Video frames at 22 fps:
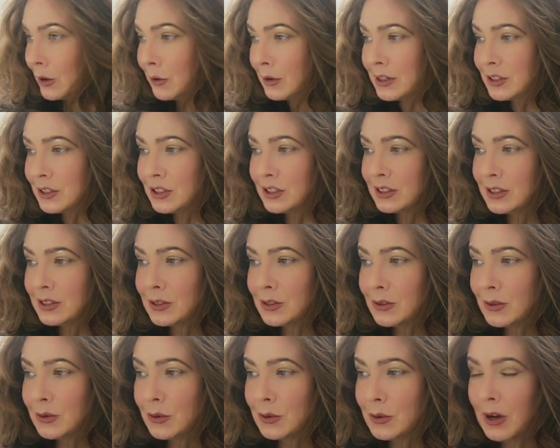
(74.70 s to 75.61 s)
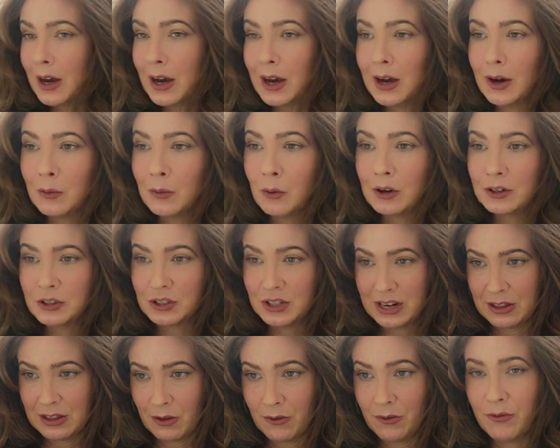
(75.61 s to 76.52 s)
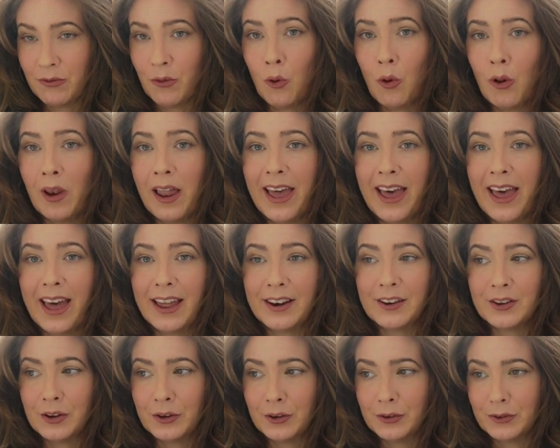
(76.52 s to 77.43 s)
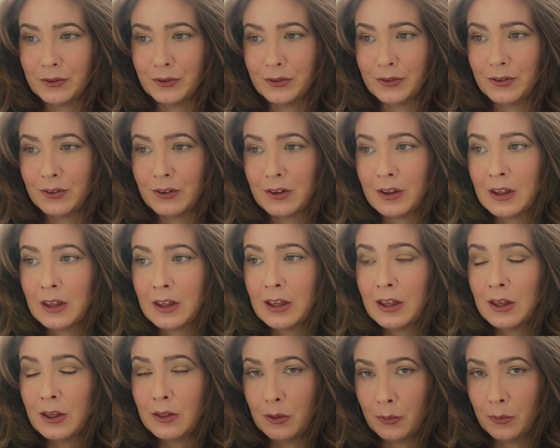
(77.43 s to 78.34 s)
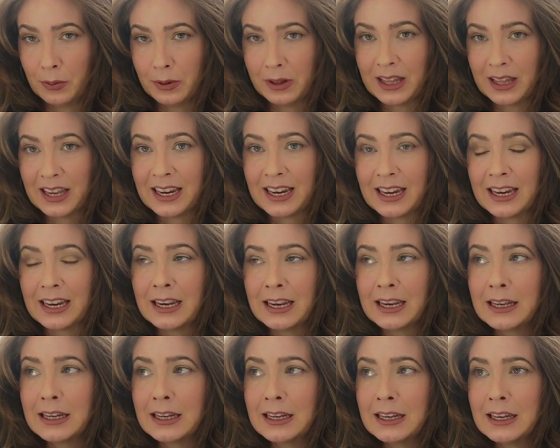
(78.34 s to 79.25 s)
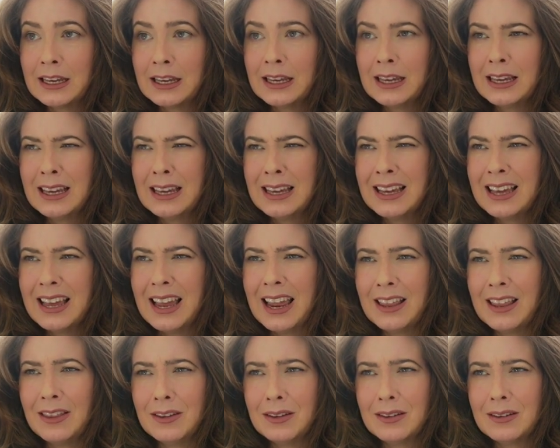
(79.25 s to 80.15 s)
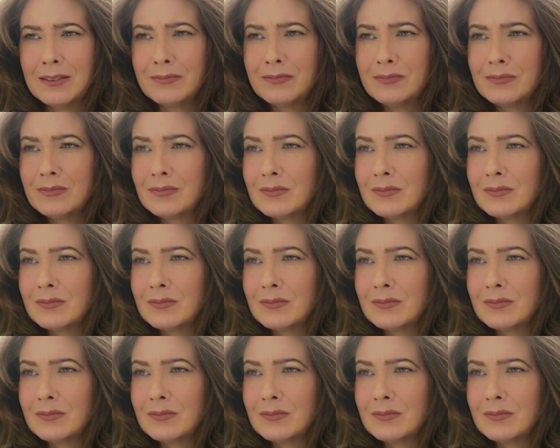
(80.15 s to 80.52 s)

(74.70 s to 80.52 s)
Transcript: We're just watching the fallout of the plea and the